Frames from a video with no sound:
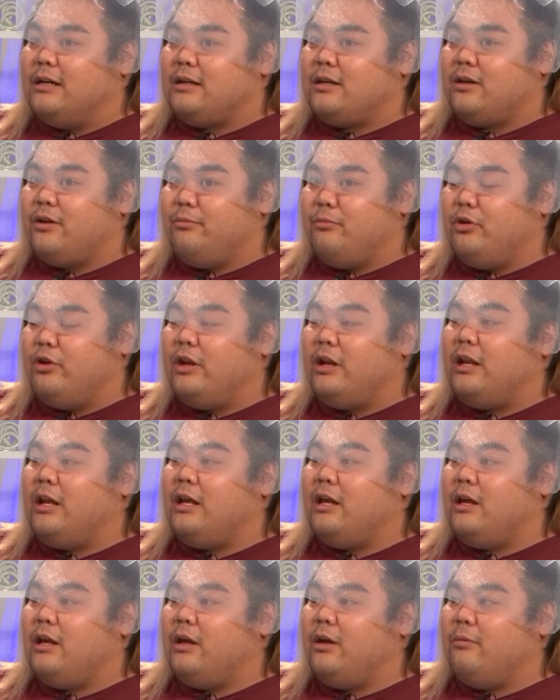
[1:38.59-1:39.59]

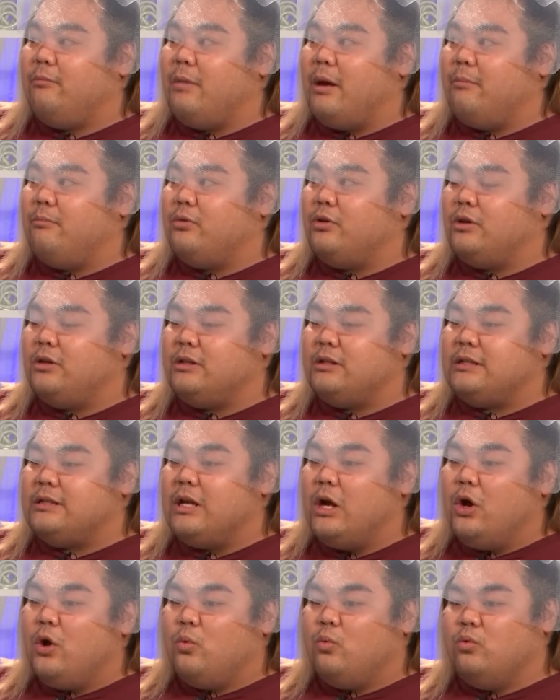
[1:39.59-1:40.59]
community members
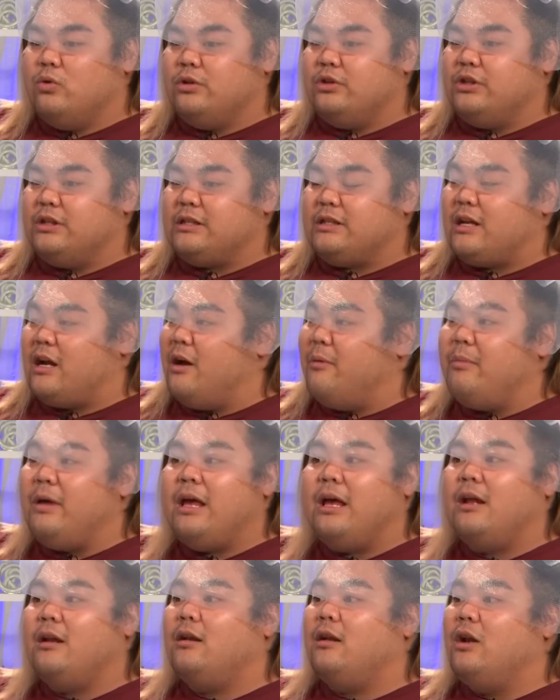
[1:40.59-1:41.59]
would just come
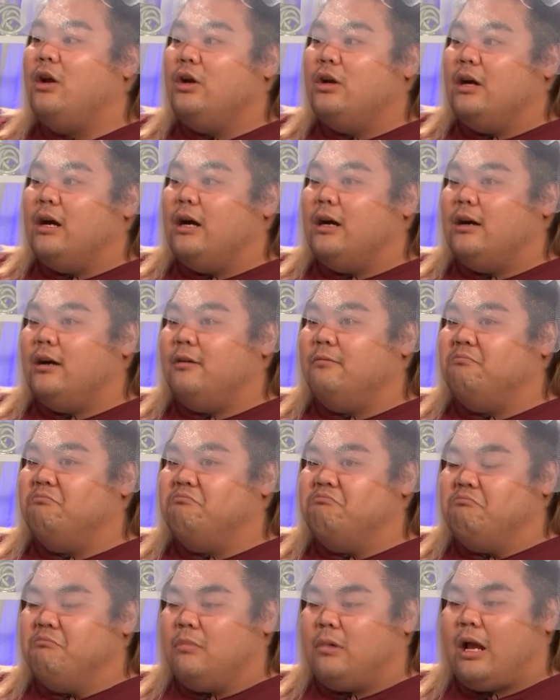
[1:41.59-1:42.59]
in,
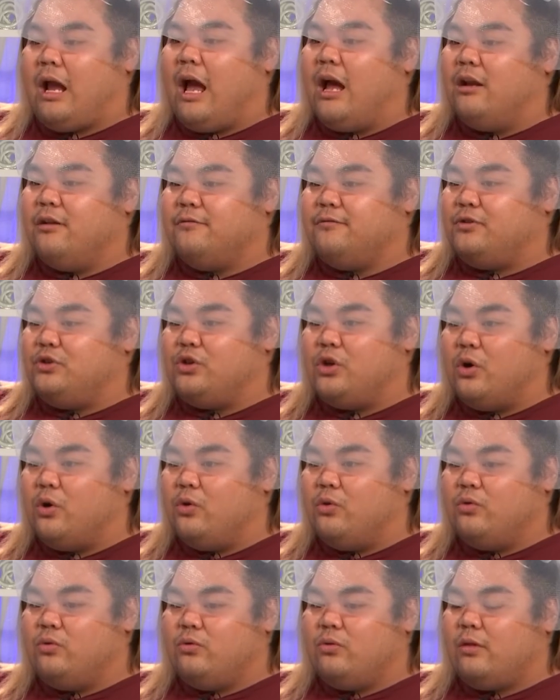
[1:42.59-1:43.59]
kind of
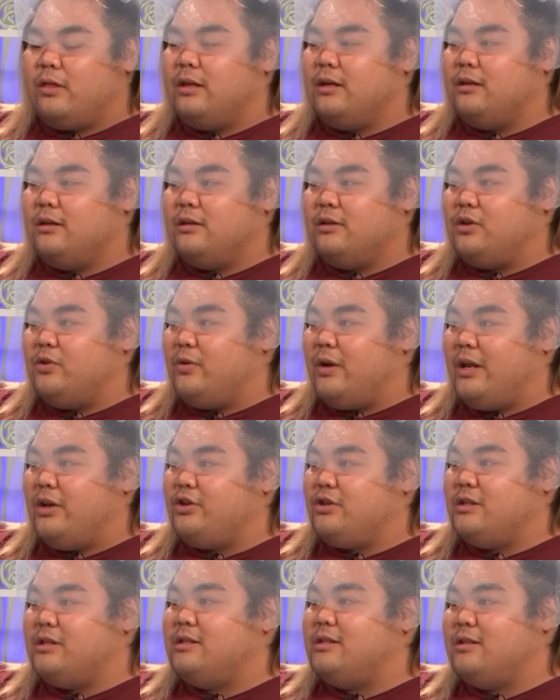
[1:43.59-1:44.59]
show the
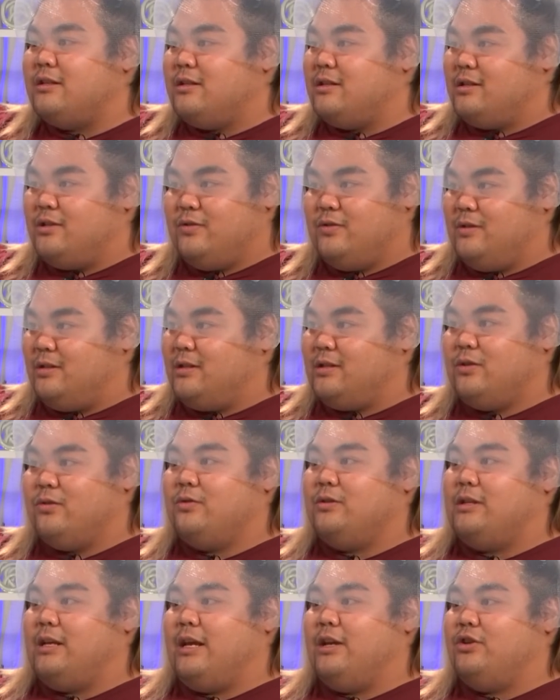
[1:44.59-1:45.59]
donations to the Students
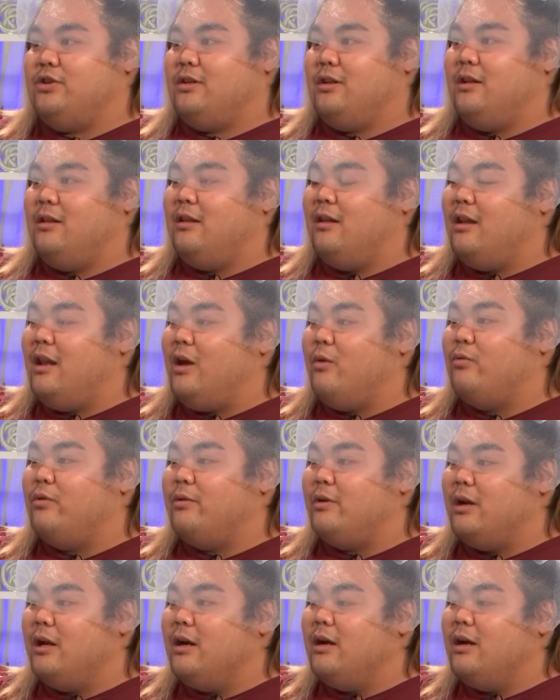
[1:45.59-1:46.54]
Association, and then they would